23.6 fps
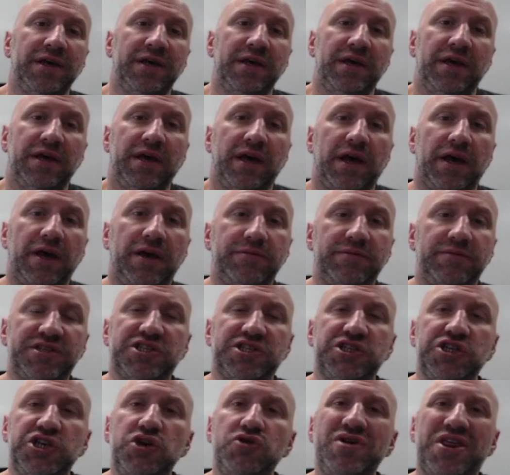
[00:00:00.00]
So
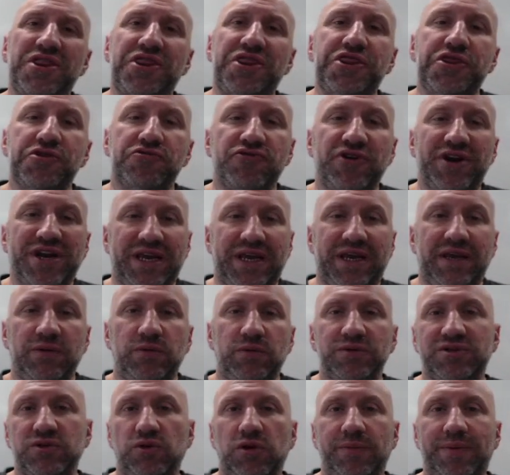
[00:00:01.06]
Unit 3 was all
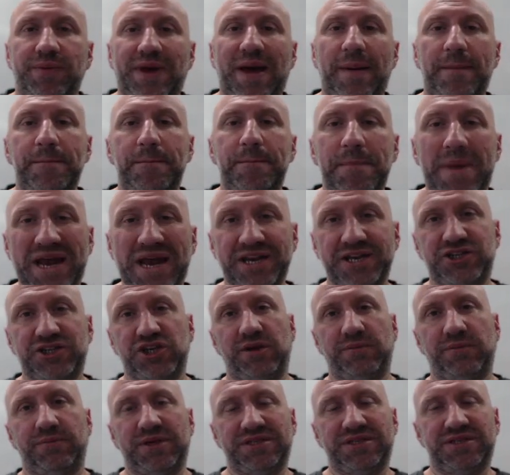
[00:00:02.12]
about managing a
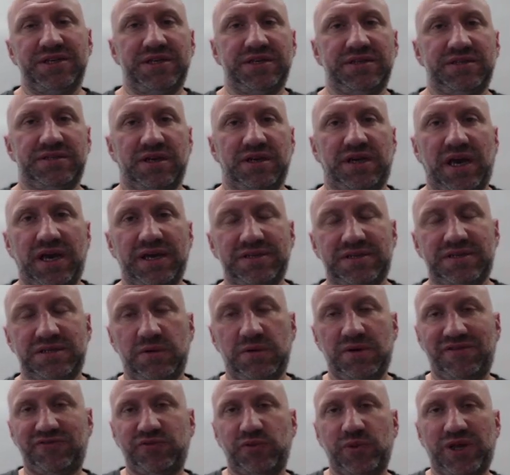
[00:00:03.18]
business, okay? So after
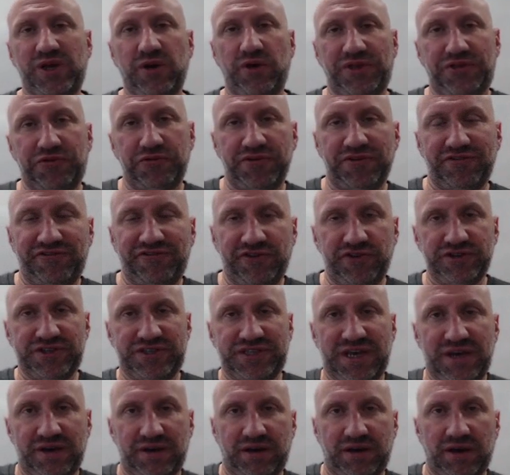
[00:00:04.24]
we got through the first
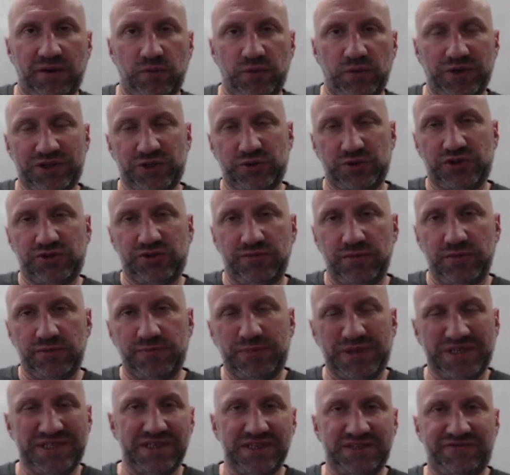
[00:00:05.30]
outcome, which
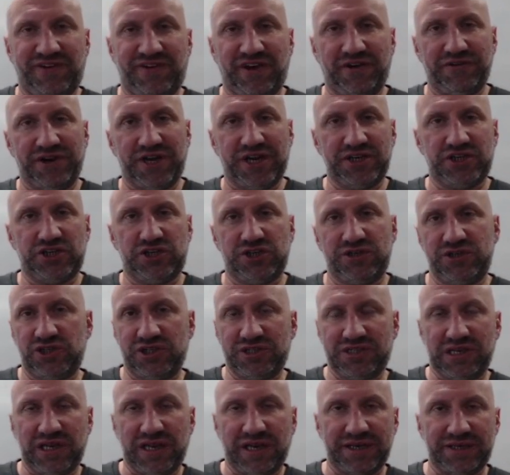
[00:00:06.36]
Business Foundations just
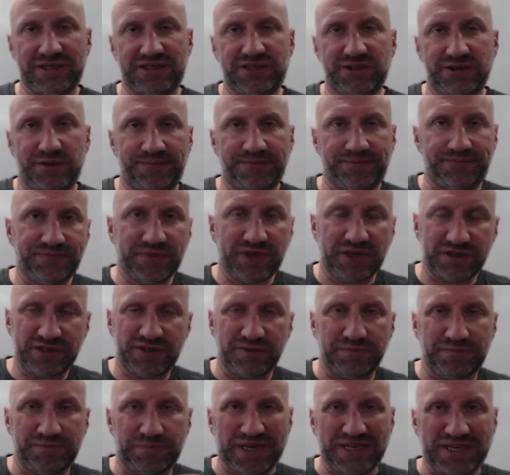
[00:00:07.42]
laid some
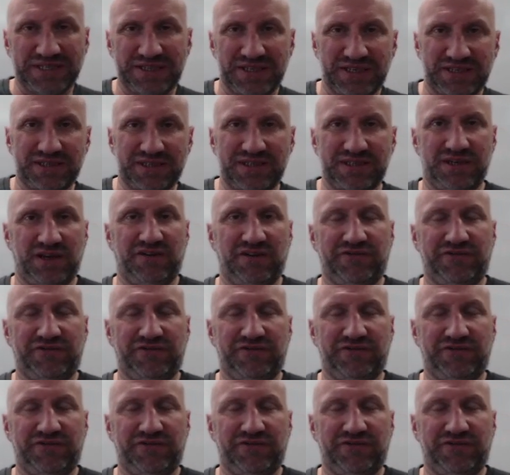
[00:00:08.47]
basic stuff,